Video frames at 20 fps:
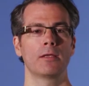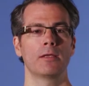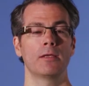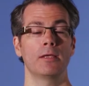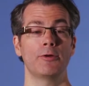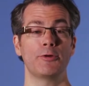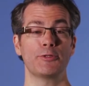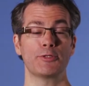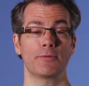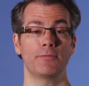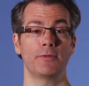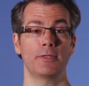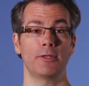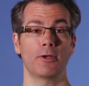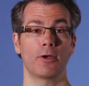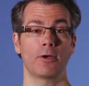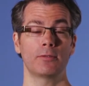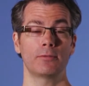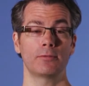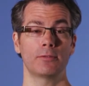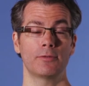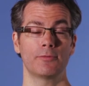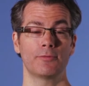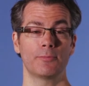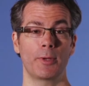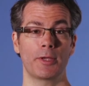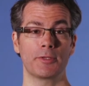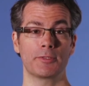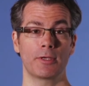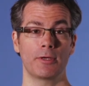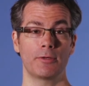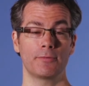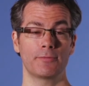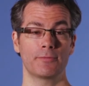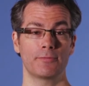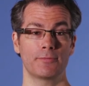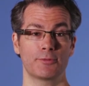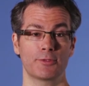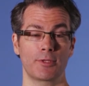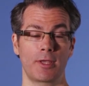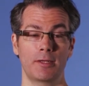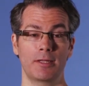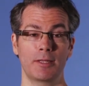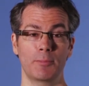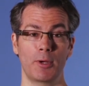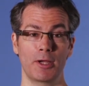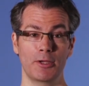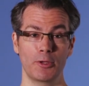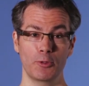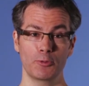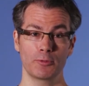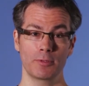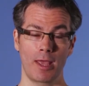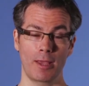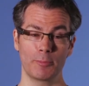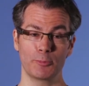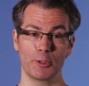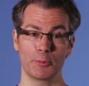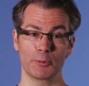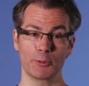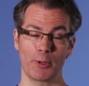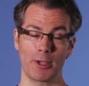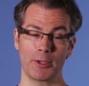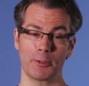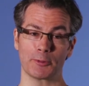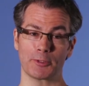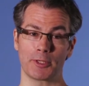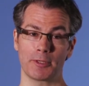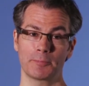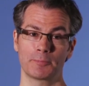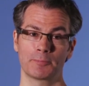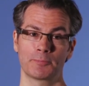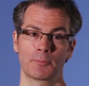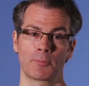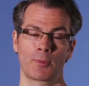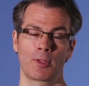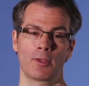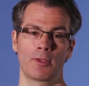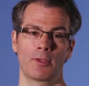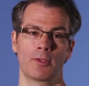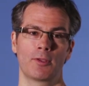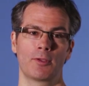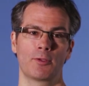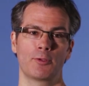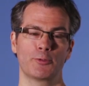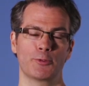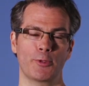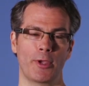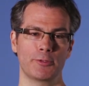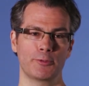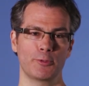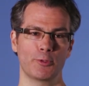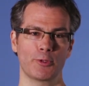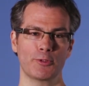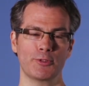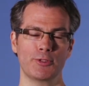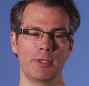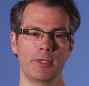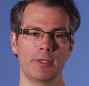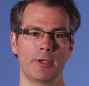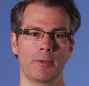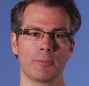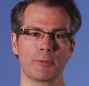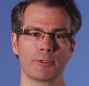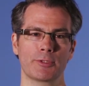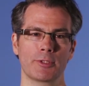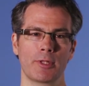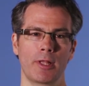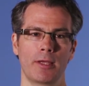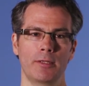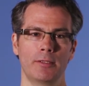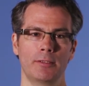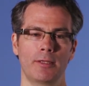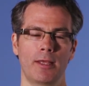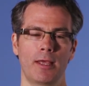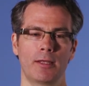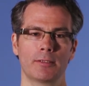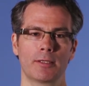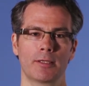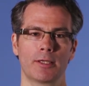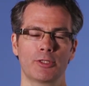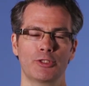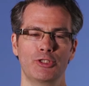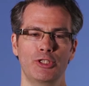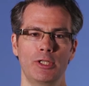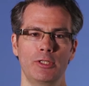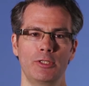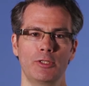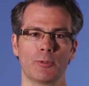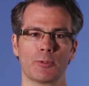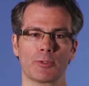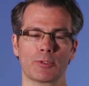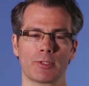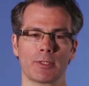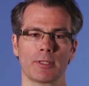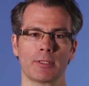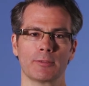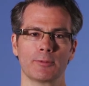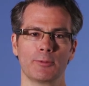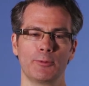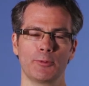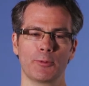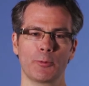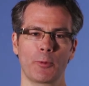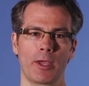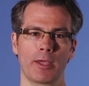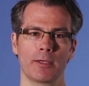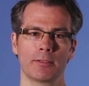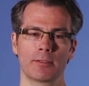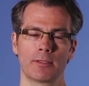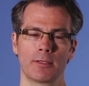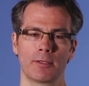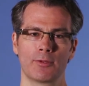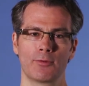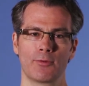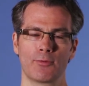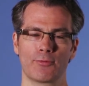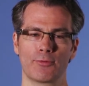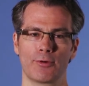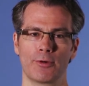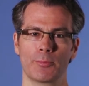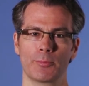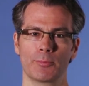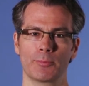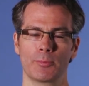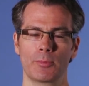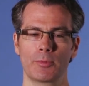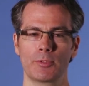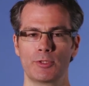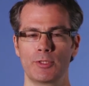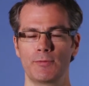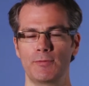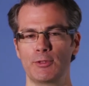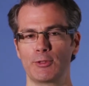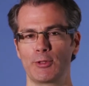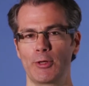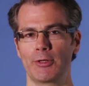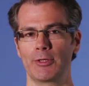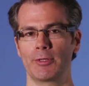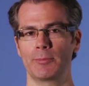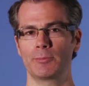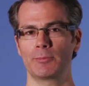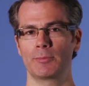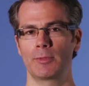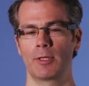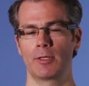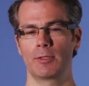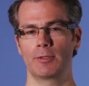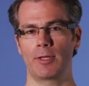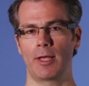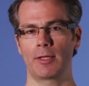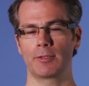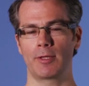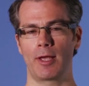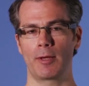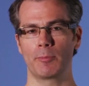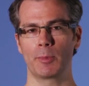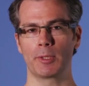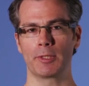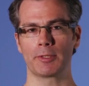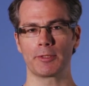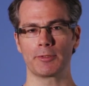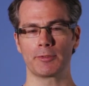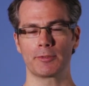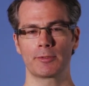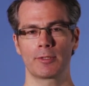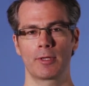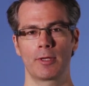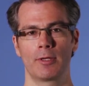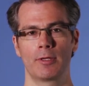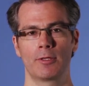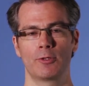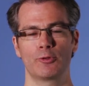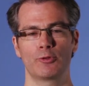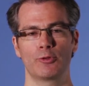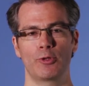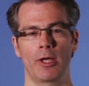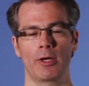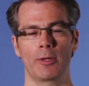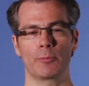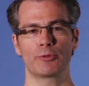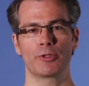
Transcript: Here is a video of myself scanning my own abdominal aorta. So as you can see, I'm sliding down continuously all the way from xiphisternum down to umbilicus. And I'm